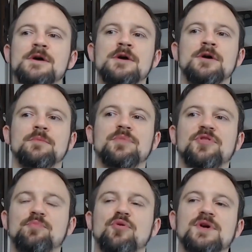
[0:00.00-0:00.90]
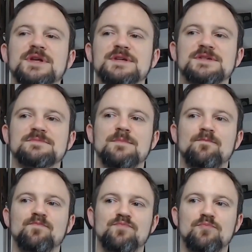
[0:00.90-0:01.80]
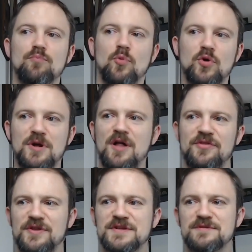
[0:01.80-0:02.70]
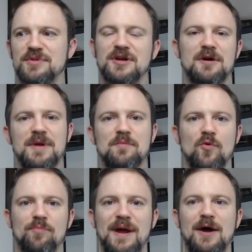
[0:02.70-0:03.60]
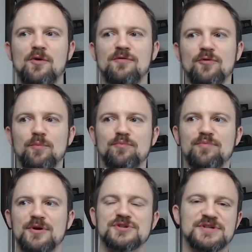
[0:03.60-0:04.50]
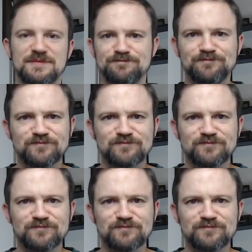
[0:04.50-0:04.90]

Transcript: But the point is, Morgoth doesn't become a more powerful person